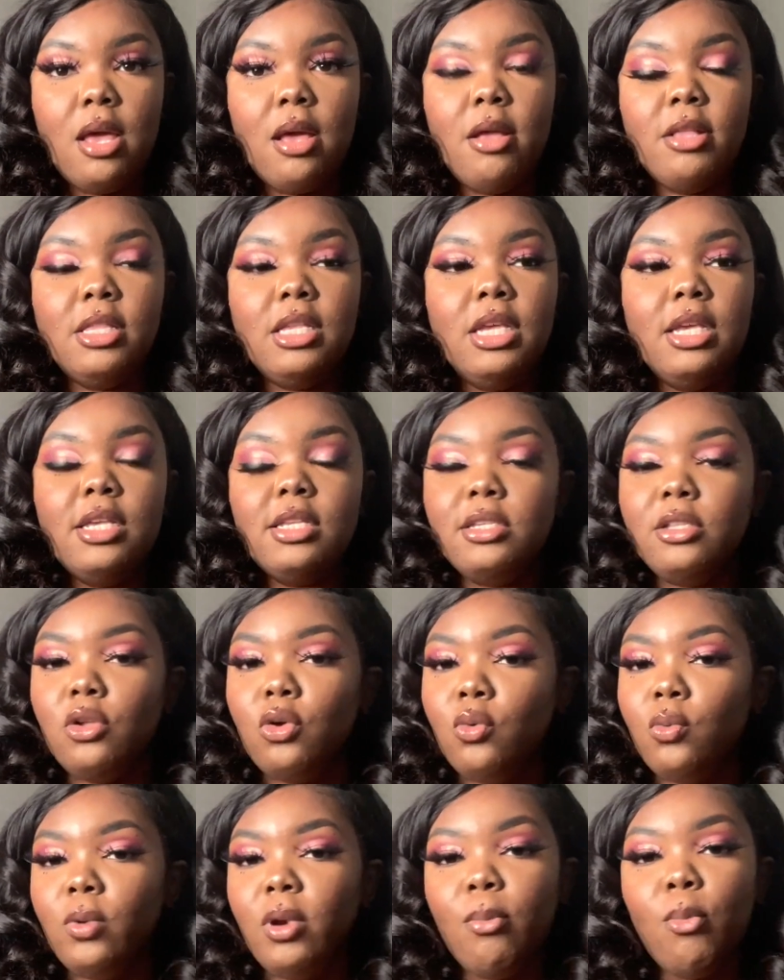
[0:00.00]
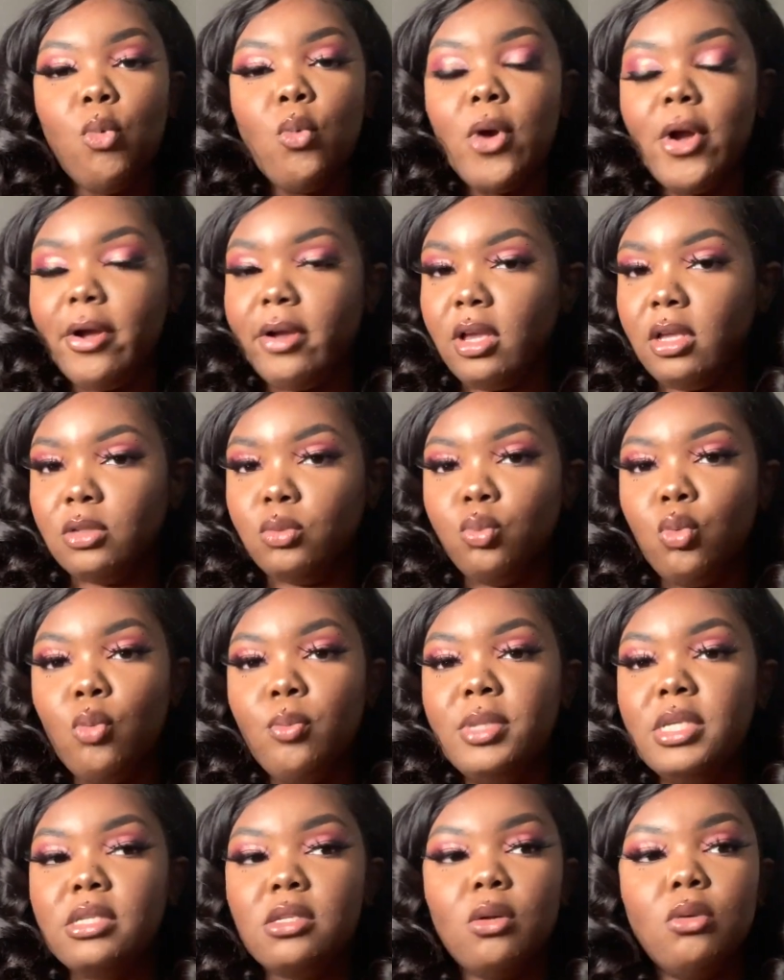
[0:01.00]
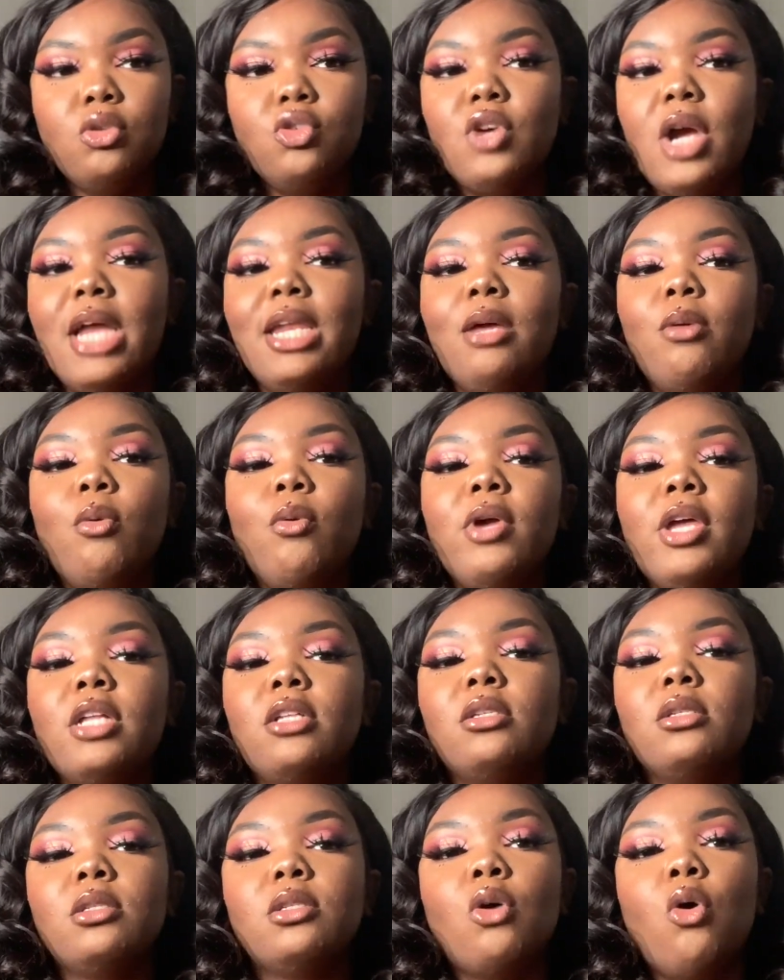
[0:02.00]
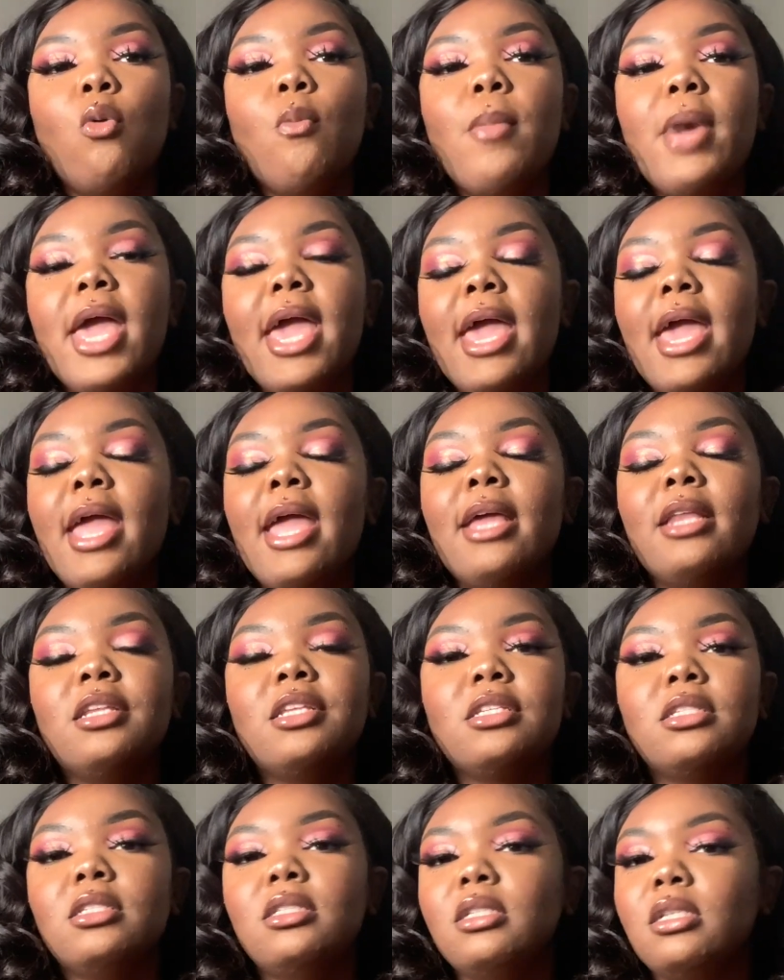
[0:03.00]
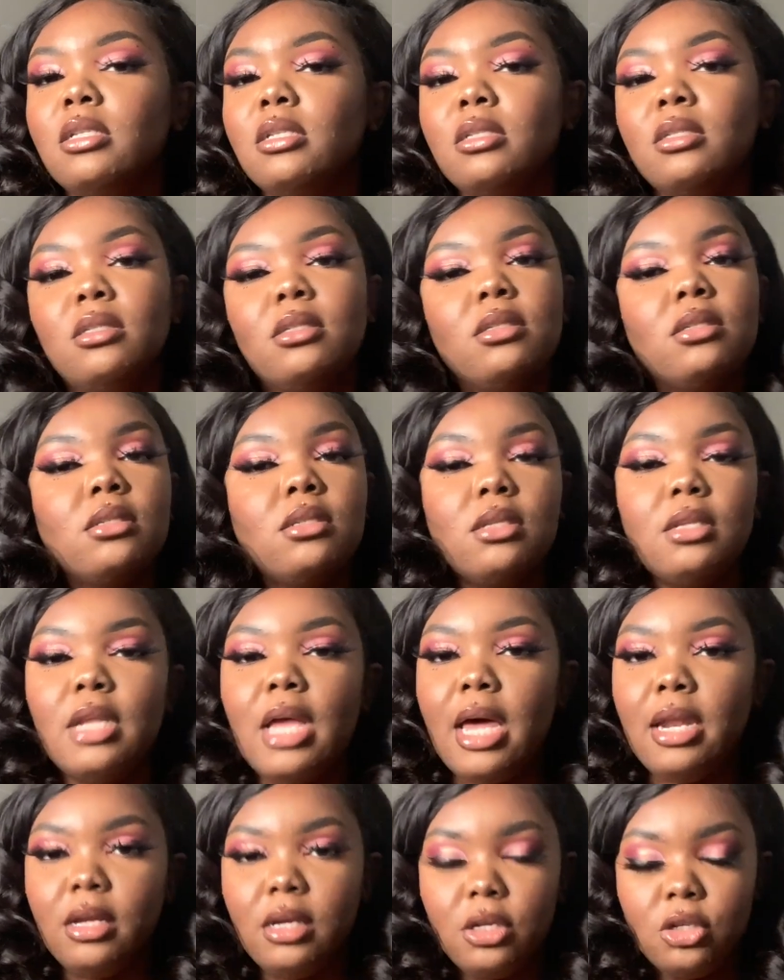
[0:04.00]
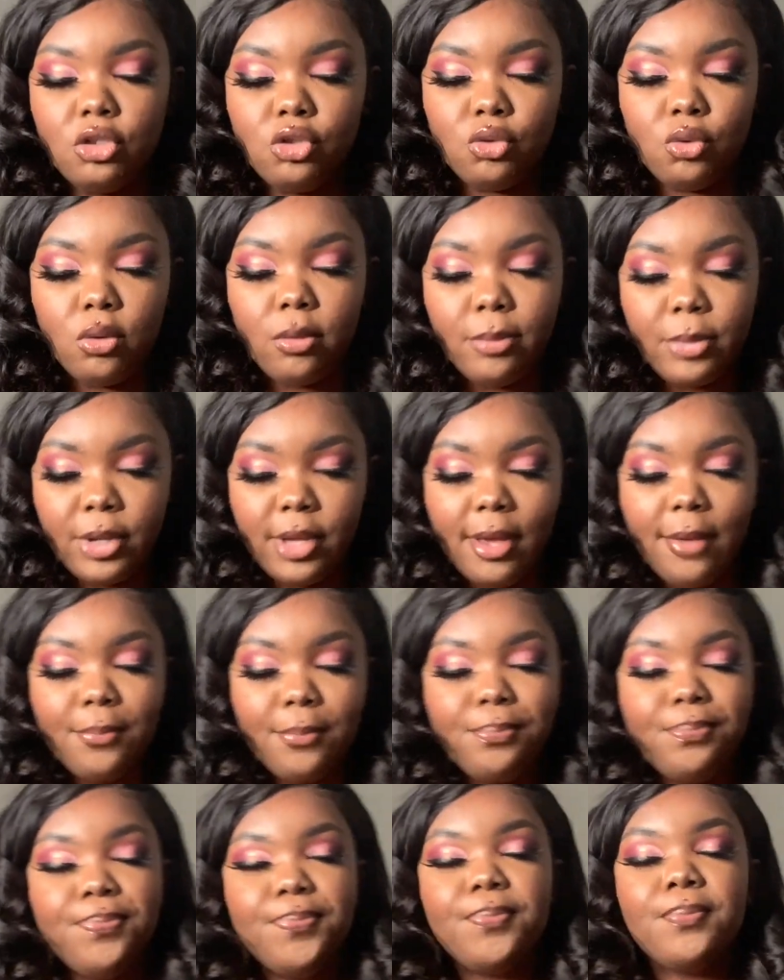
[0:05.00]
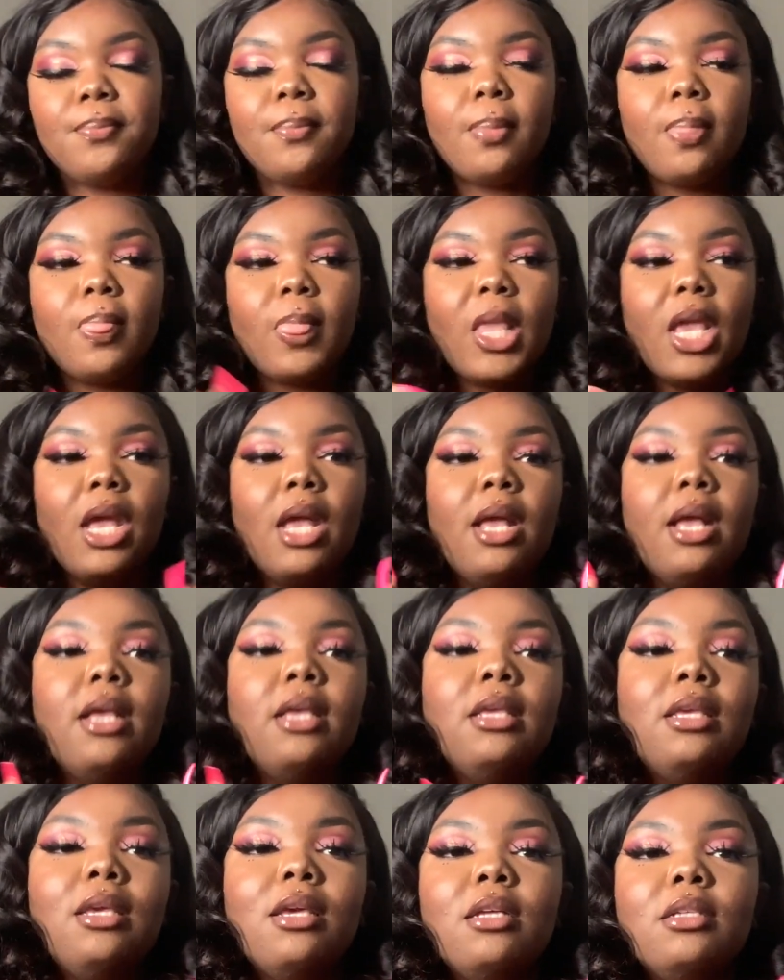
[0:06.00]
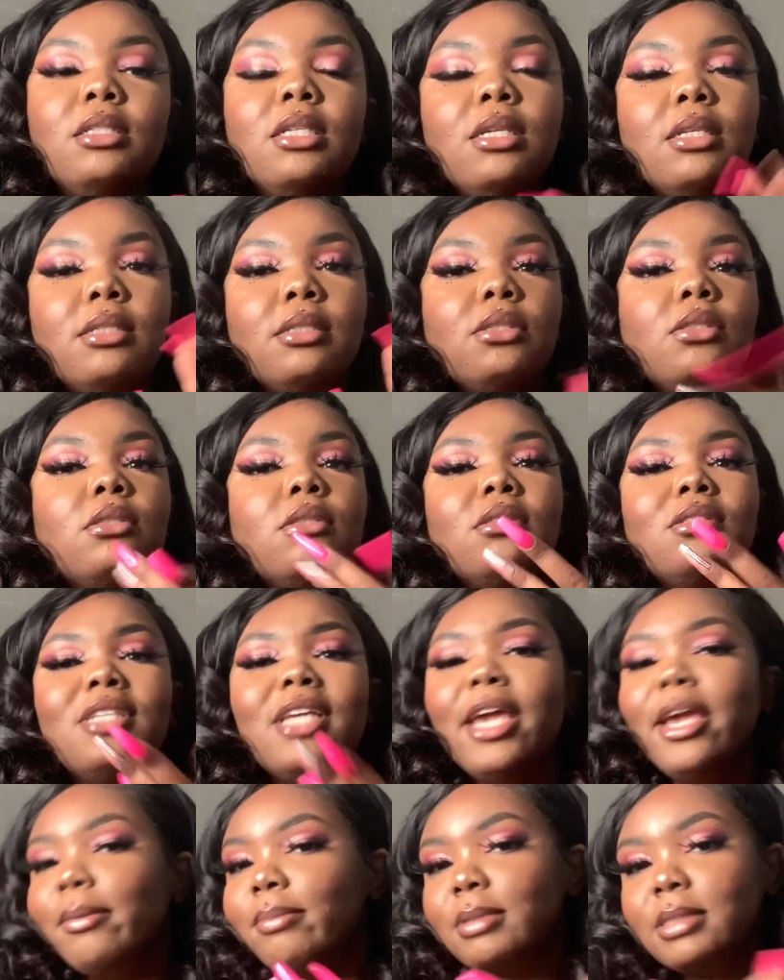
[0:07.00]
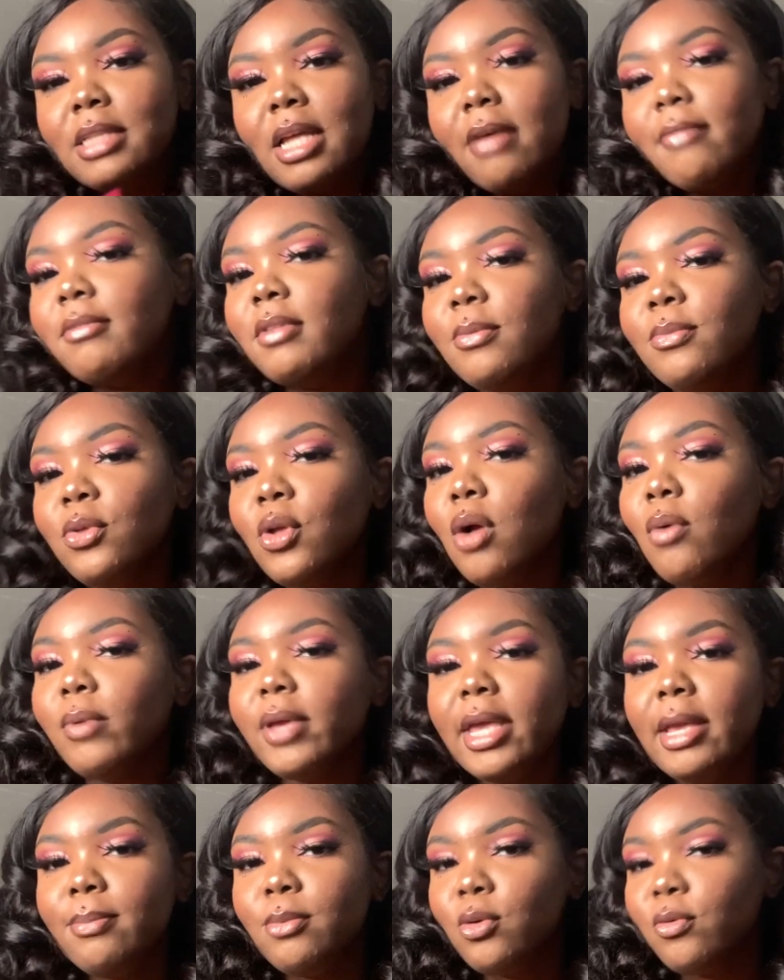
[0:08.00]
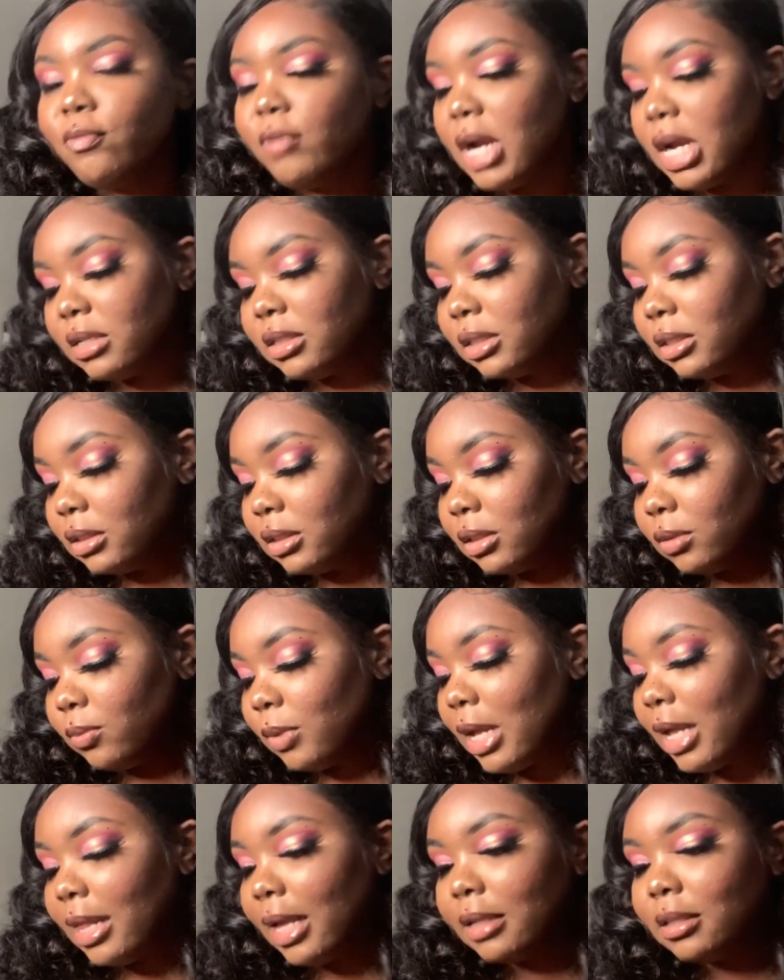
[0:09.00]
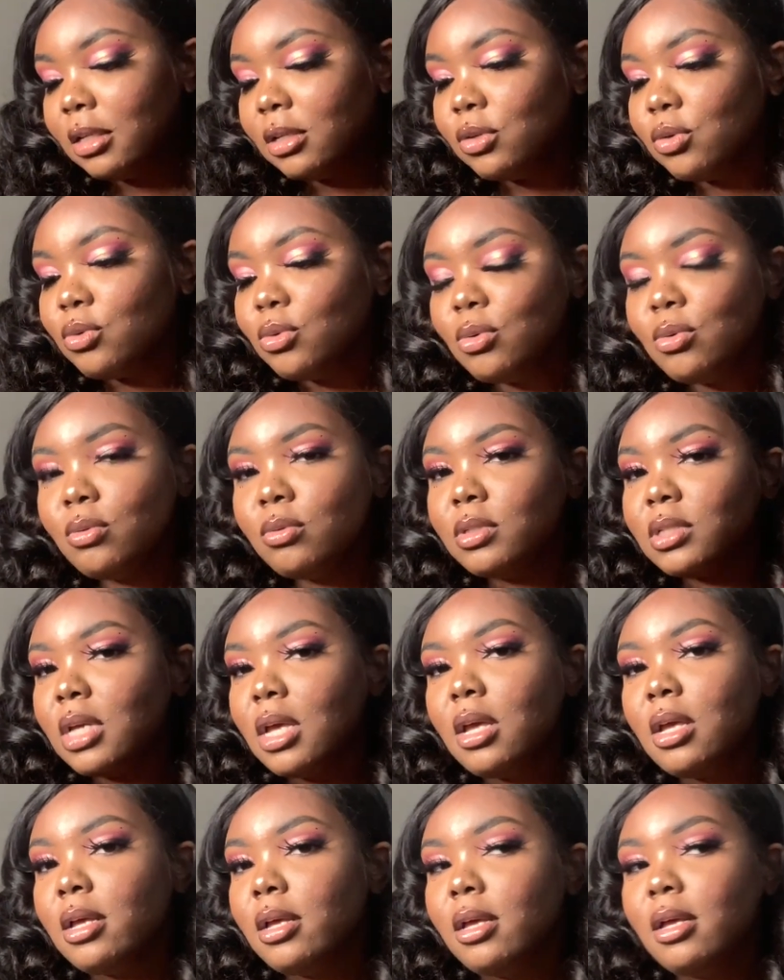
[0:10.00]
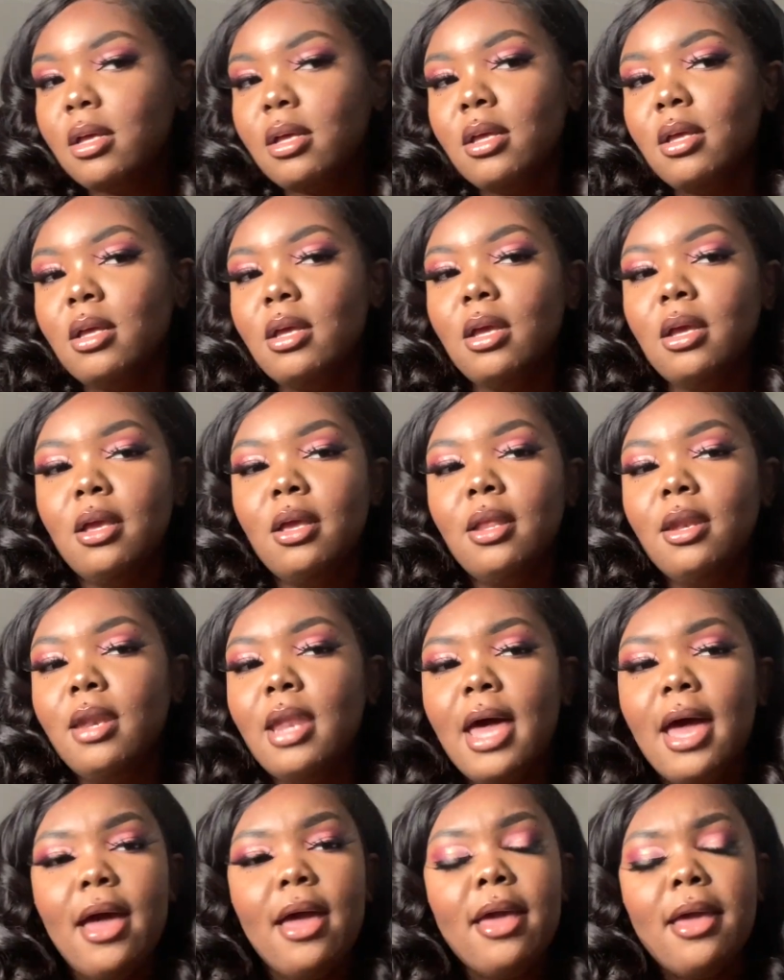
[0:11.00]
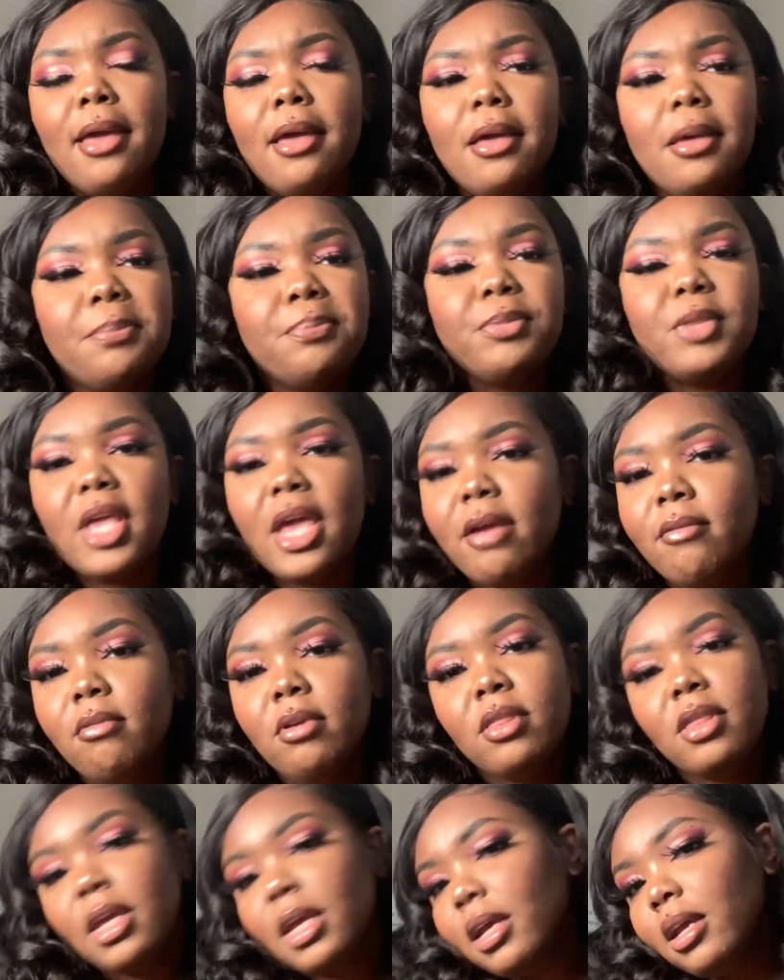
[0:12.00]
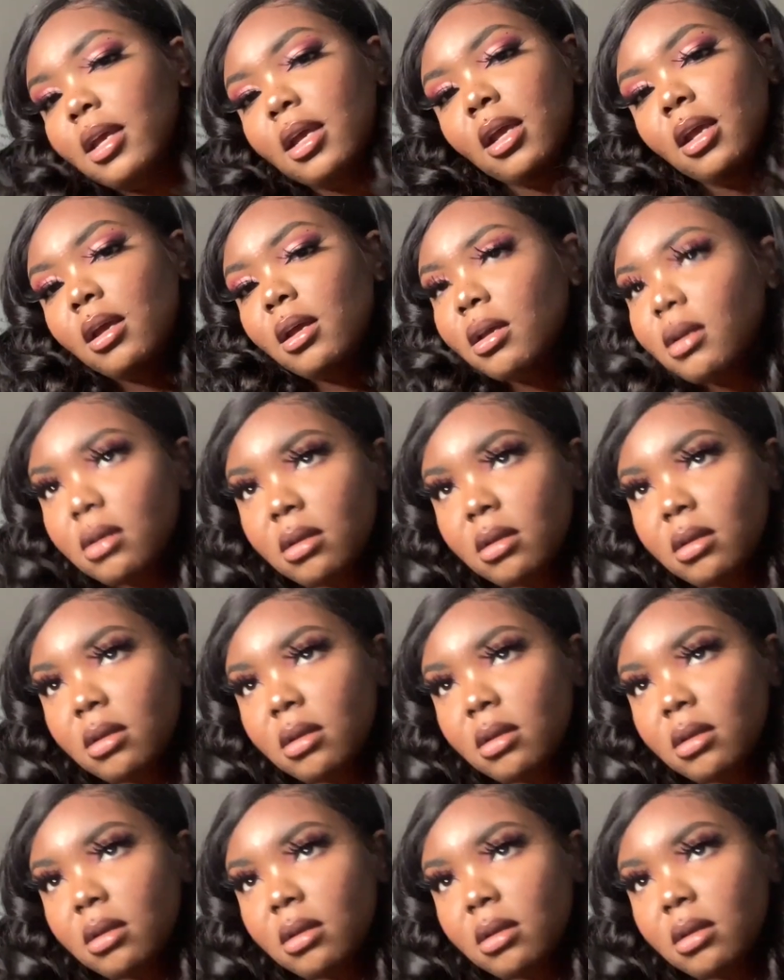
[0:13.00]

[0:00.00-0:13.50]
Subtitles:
These little nipple areas will be so dry and it will itch so bad, and it's just not a good one. But yeah, just keep stuff to, you know, keep you fresh. This is just what I like to use. Not everything.